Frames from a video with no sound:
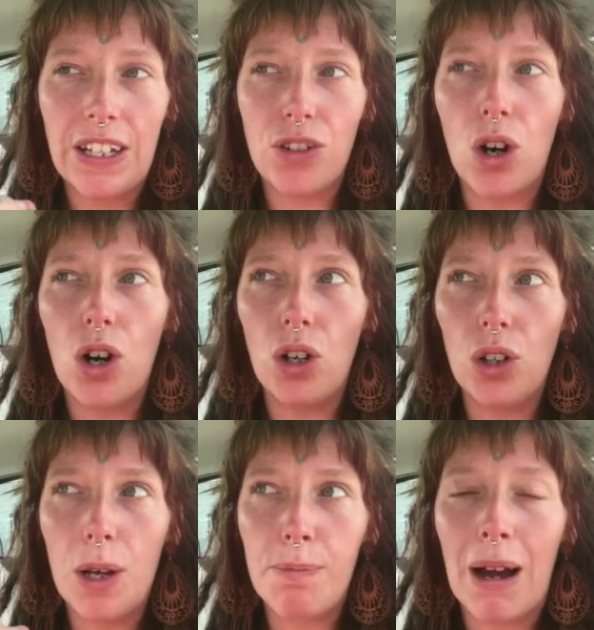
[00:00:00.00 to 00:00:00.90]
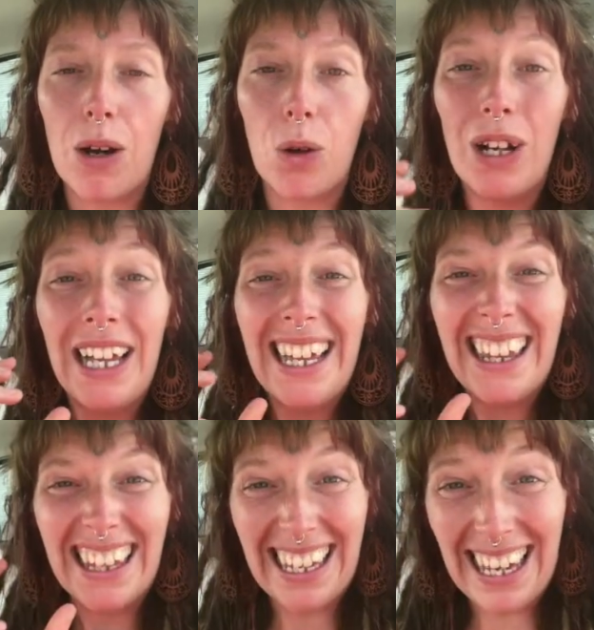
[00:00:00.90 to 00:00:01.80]
It's all about
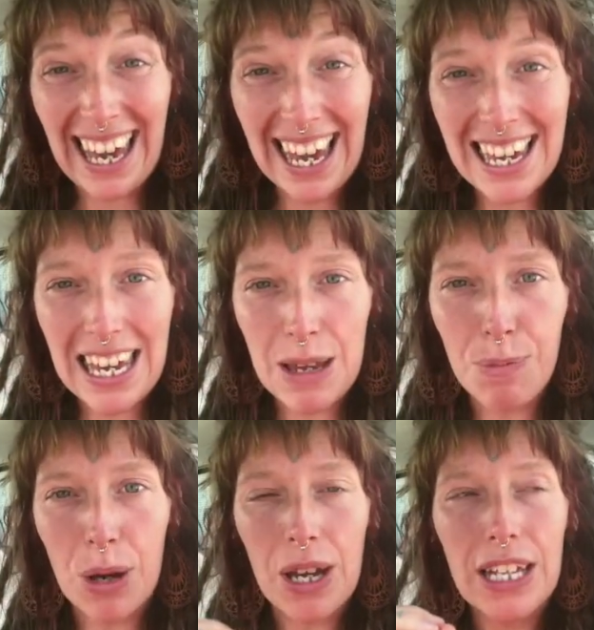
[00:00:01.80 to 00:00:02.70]
the gatekeeper.